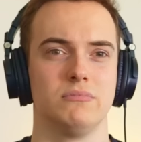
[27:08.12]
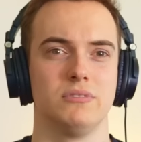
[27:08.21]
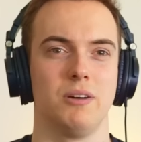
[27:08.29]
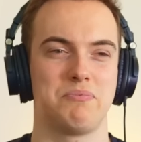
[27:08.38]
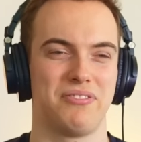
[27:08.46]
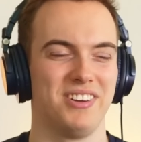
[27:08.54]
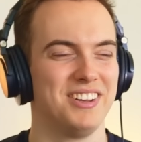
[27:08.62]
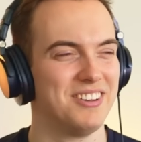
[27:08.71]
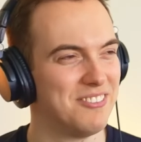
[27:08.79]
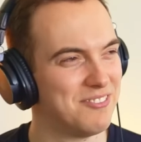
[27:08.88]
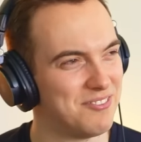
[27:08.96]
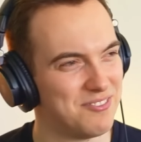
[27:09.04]
I'm
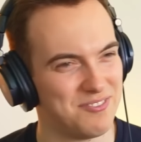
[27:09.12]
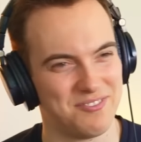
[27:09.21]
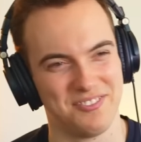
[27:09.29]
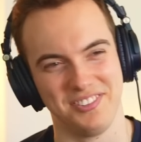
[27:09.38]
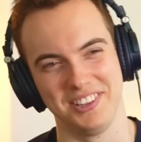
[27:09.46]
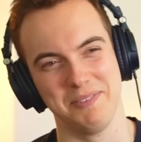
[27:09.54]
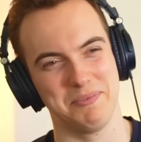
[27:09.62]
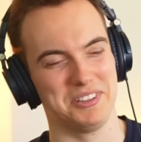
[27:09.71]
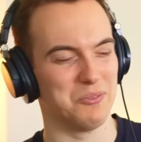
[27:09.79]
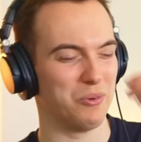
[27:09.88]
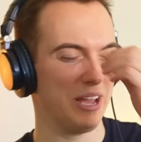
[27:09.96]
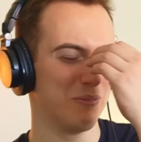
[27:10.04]
flipping
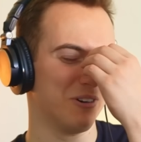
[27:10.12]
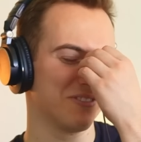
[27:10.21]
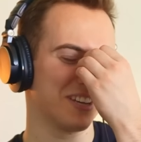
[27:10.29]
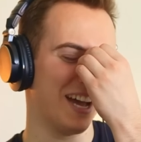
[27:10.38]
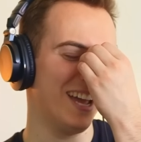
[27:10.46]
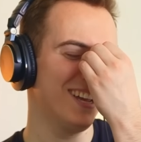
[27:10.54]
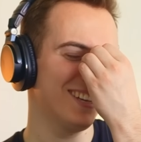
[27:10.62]
the werewolf guy.